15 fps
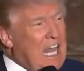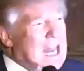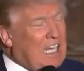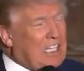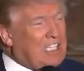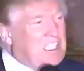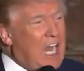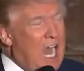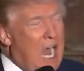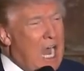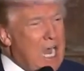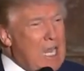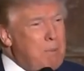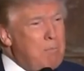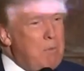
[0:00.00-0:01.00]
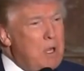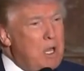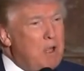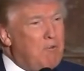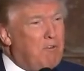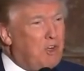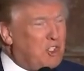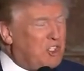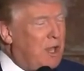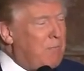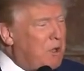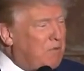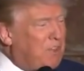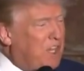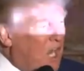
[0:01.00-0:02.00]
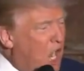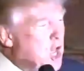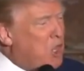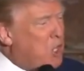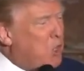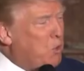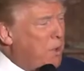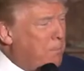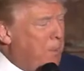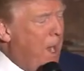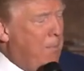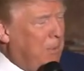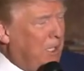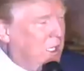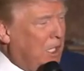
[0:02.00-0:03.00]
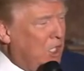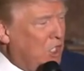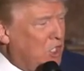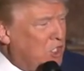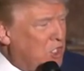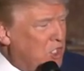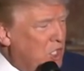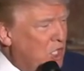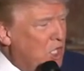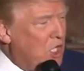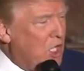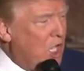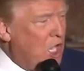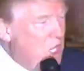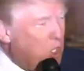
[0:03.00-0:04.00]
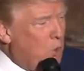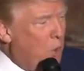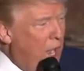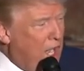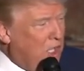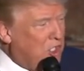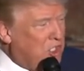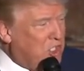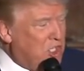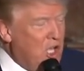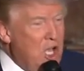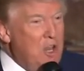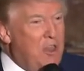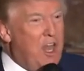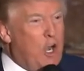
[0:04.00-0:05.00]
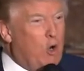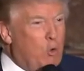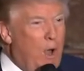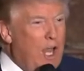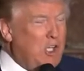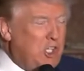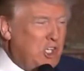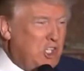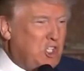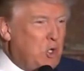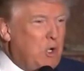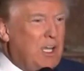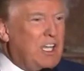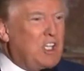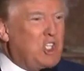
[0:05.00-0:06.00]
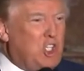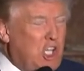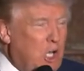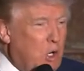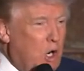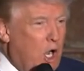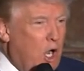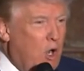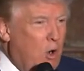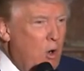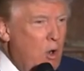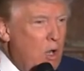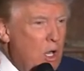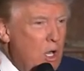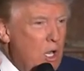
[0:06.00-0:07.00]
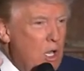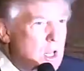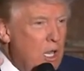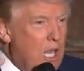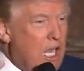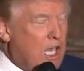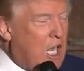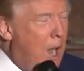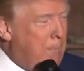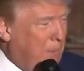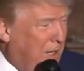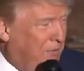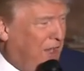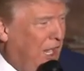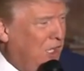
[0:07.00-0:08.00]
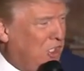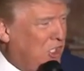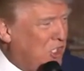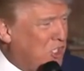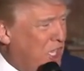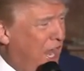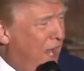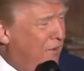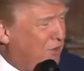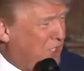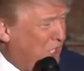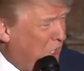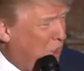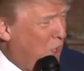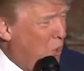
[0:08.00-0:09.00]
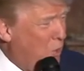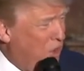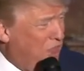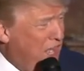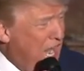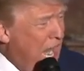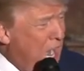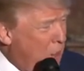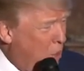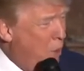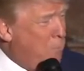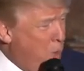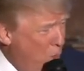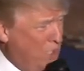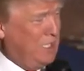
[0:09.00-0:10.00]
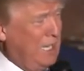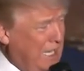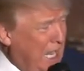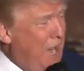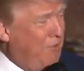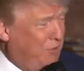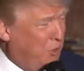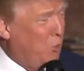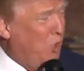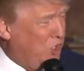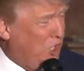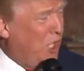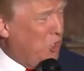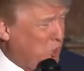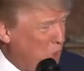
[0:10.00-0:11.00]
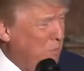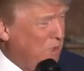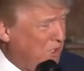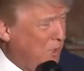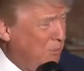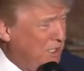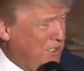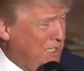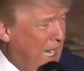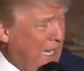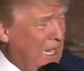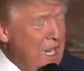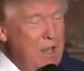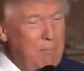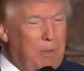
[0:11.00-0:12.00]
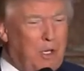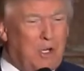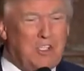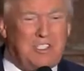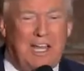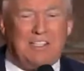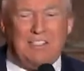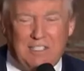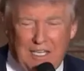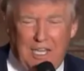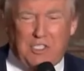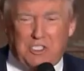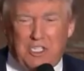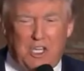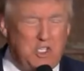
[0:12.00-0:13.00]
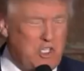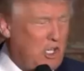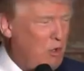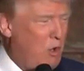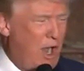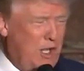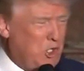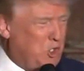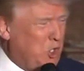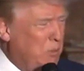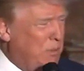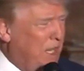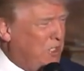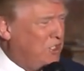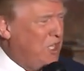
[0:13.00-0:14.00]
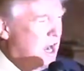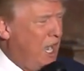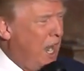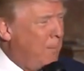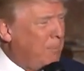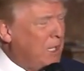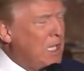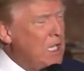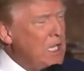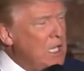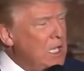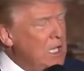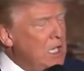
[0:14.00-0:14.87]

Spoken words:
that it's time for some of the other Republicans in the race that are registering 0? In a couple of cases, they have 0 with an arrow pointing left, which I assume is a mistake because that's less than 0. I assume that's not happening.